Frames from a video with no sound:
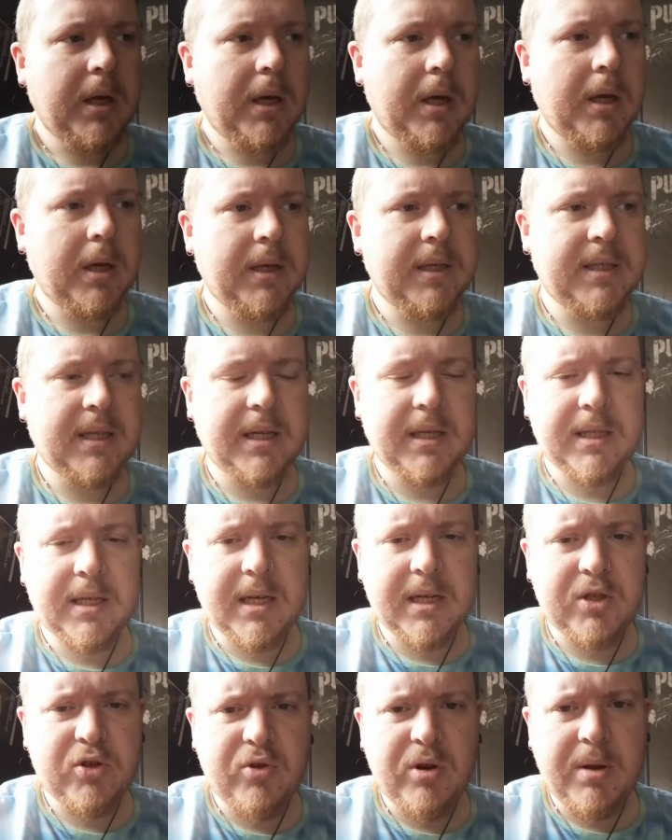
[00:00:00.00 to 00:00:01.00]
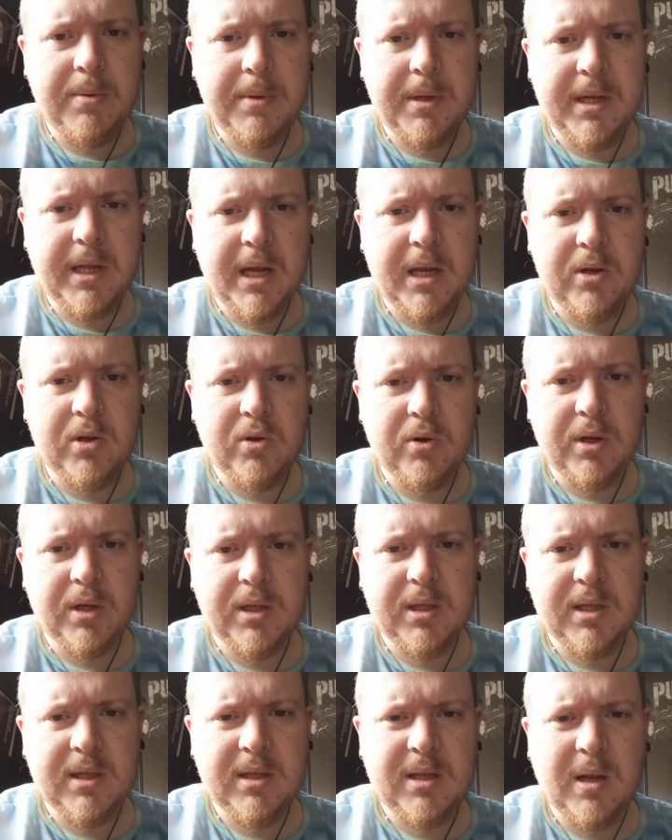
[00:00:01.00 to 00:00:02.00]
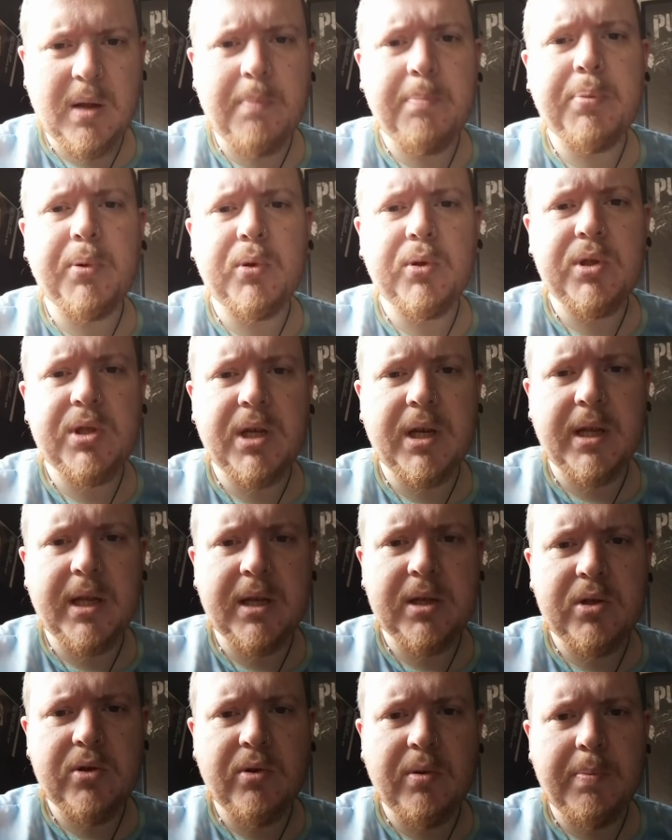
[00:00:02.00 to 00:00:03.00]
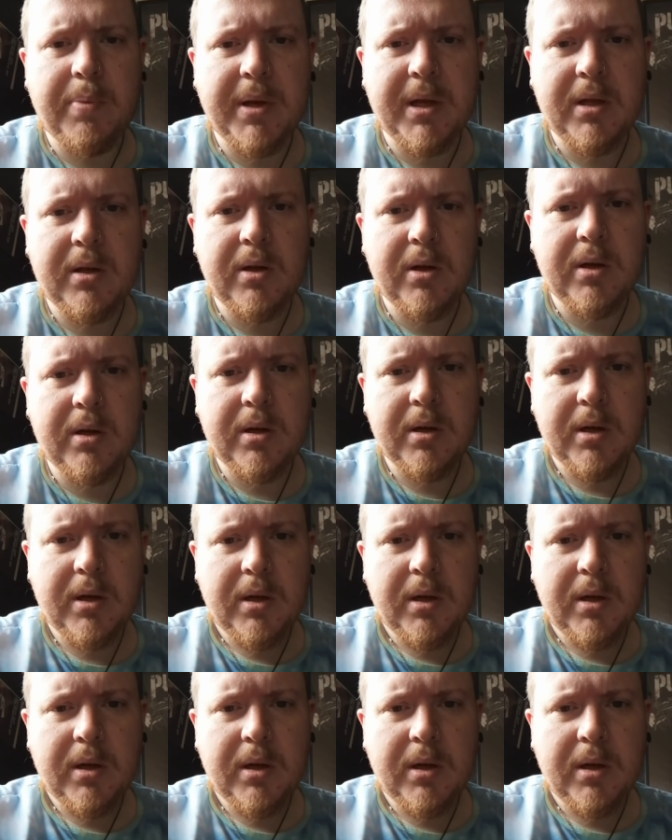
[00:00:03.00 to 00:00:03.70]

Uh, he said it's extremely dangerous. I said bullshit. That's your opinion.